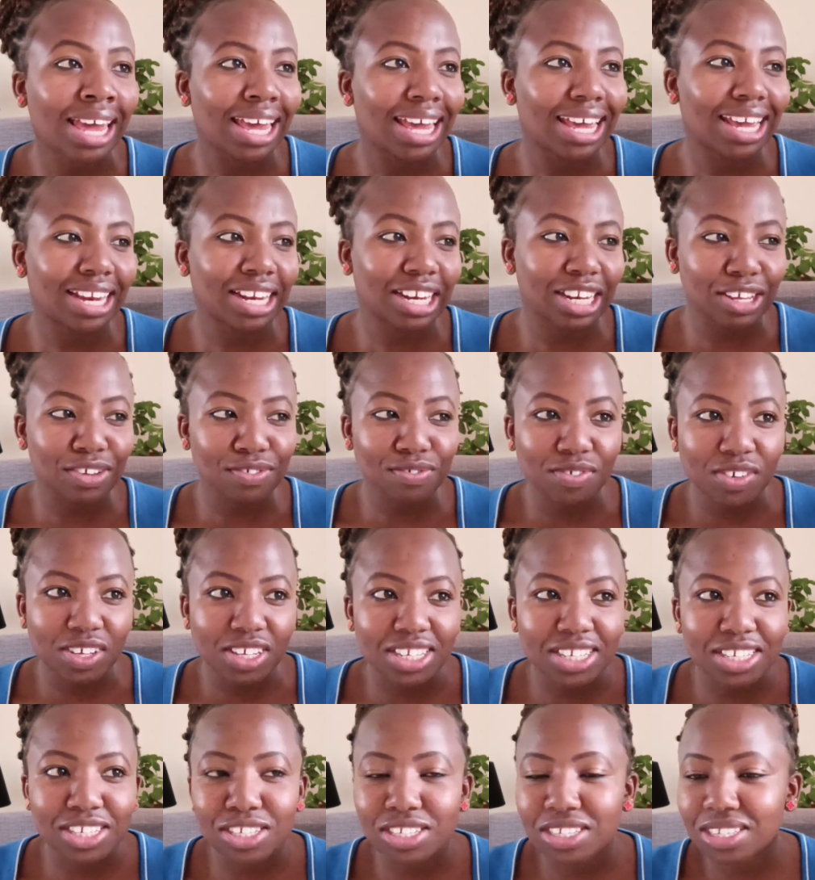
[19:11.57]
And if
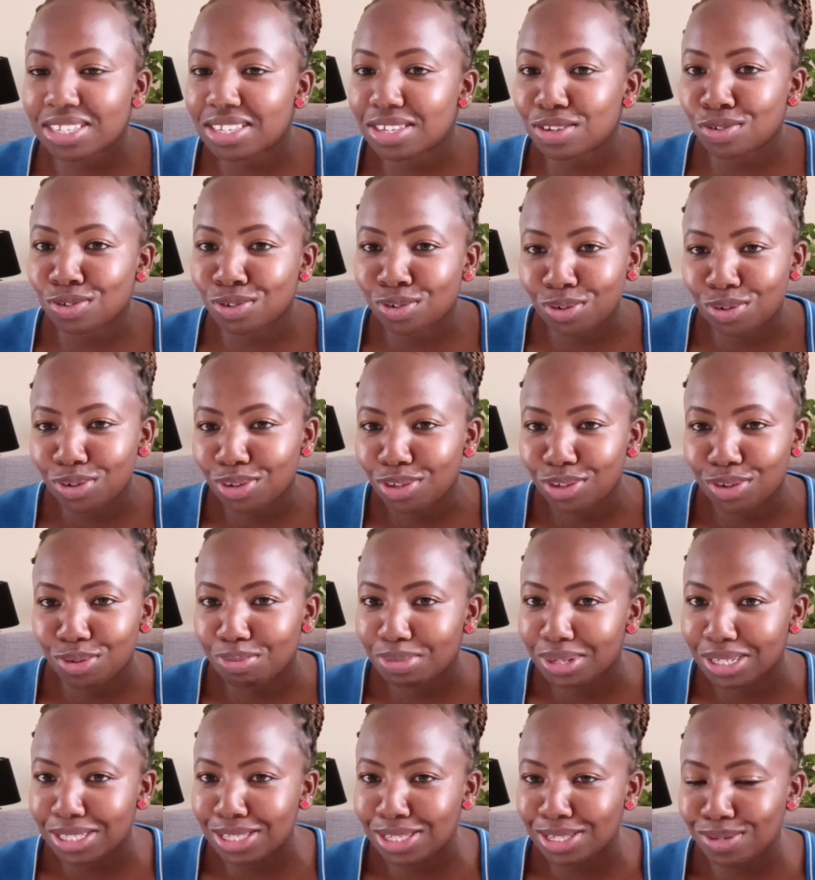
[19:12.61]
it's, you
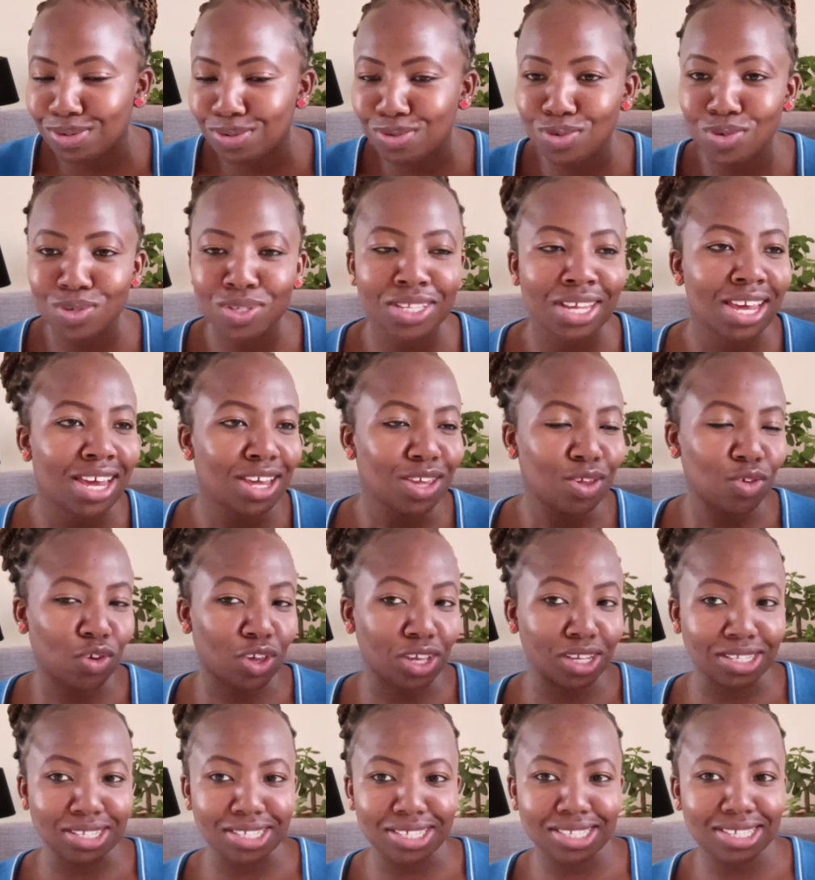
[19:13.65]
misuse, you
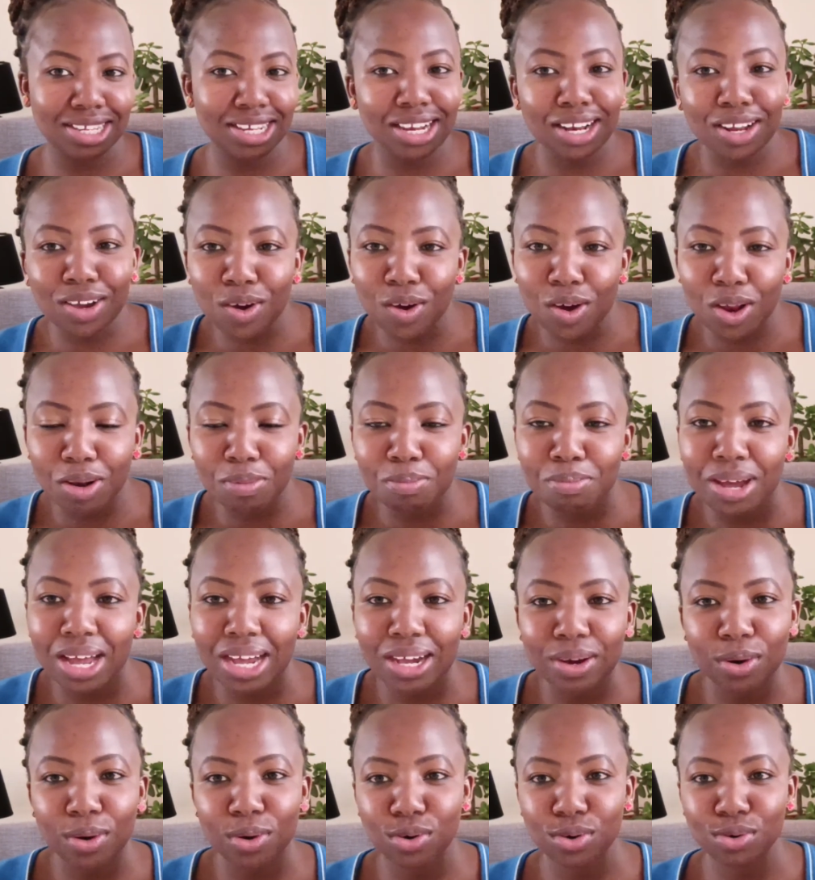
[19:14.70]
can still call back
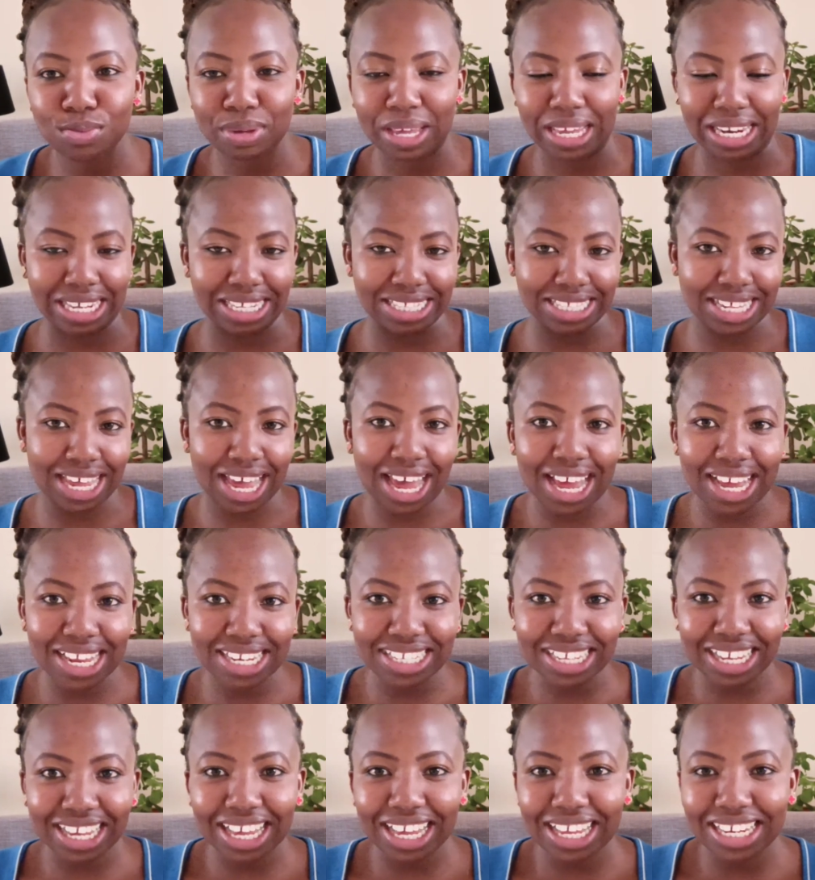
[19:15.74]
home and it's
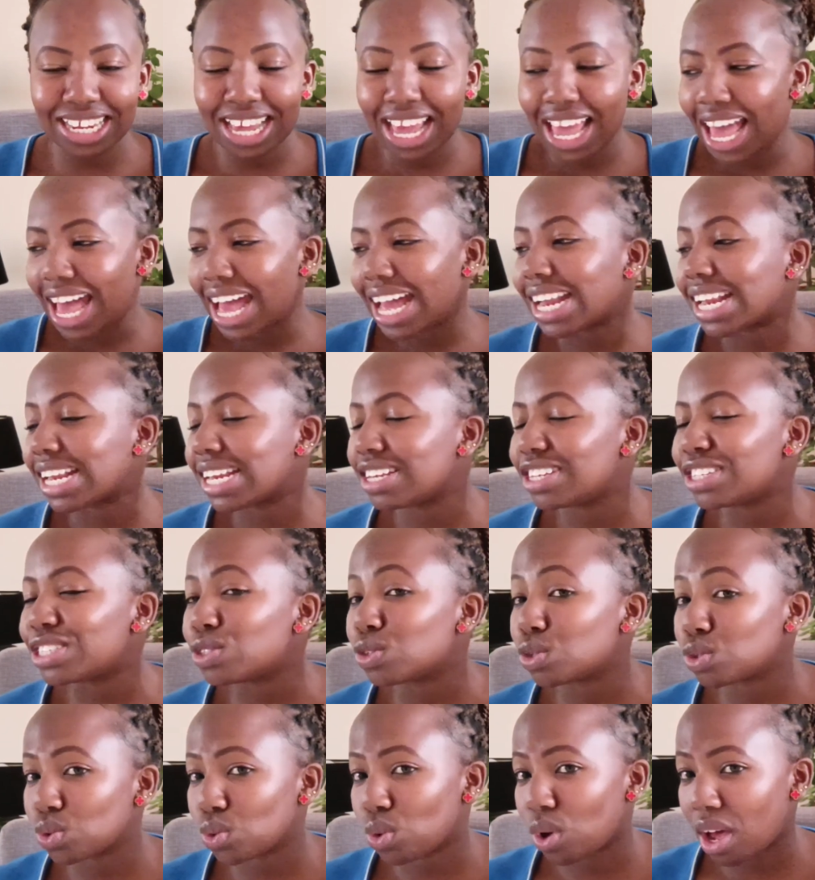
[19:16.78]
added. At least
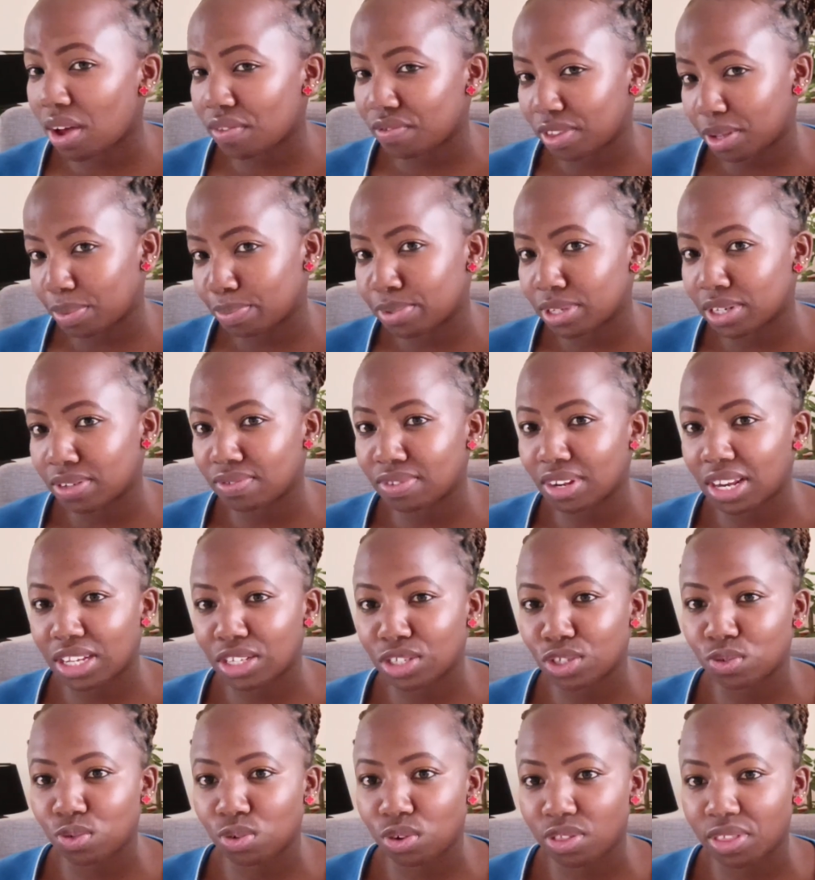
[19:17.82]
those who have the
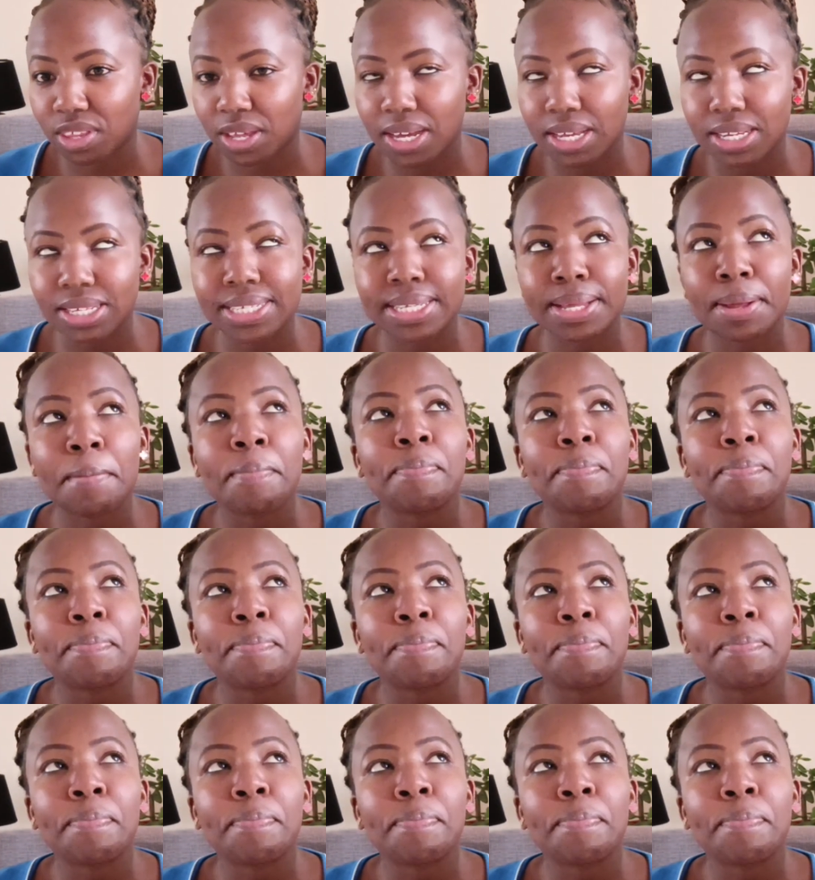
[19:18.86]
privilege for that.